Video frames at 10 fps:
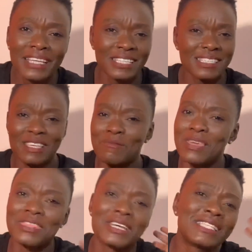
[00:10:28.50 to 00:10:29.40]
Just give me
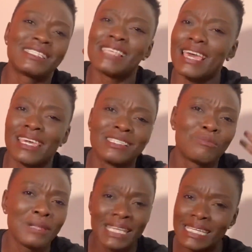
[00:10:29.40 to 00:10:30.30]
30 seconds.
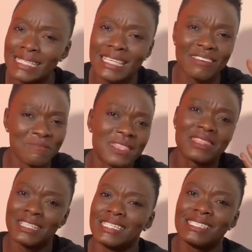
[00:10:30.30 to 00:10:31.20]
Please give me
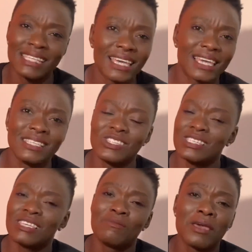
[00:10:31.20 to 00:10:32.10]
30 seconds. Just
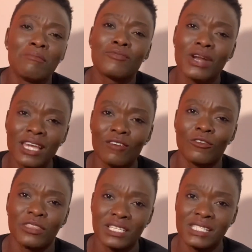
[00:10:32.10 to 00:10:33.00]
give me a break for
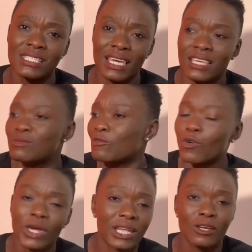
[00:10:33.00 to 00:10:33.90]
30 seconds before
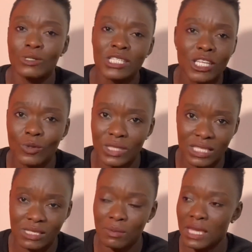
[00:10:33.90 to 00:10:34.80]
we can continue with
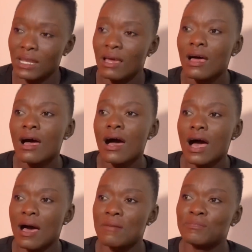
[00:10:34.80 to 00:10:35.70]
this pain.
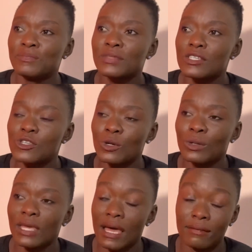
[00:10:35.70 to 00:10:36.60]
Um, so
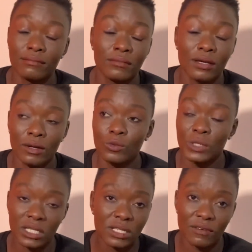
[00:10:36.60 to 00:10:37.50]
yeah, uh,
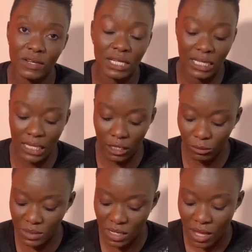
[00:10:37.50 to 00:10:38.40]
weed definitely
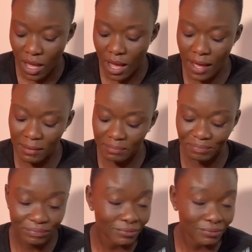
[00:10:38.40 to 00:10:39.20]
helped. Um,